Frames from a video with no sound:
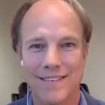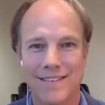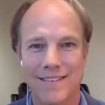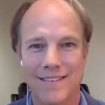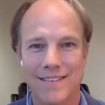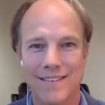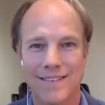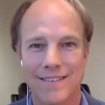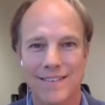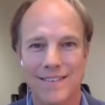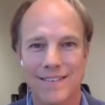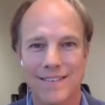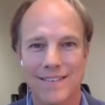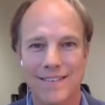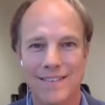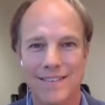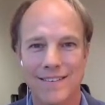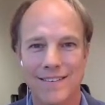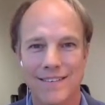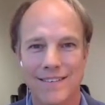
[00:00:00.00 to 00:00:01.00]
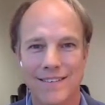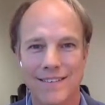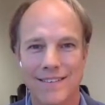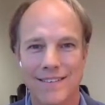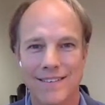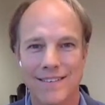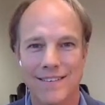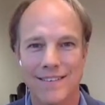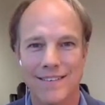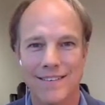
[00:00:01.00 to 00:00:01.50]

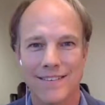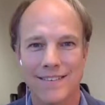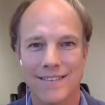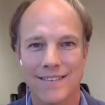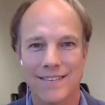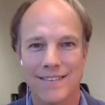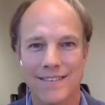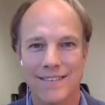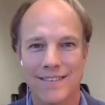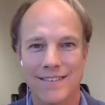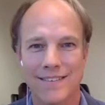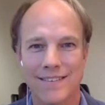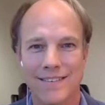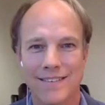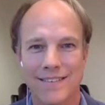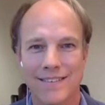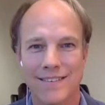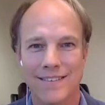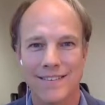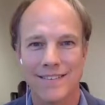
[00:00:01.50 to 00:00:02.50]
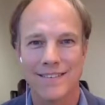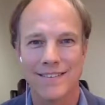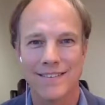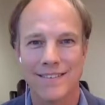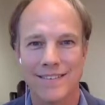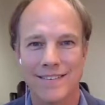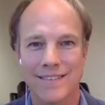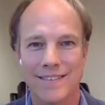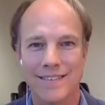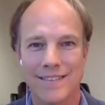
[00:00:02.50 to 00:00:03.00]

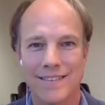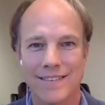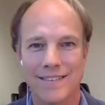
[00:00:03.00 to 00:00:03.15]
This person isn't speaking.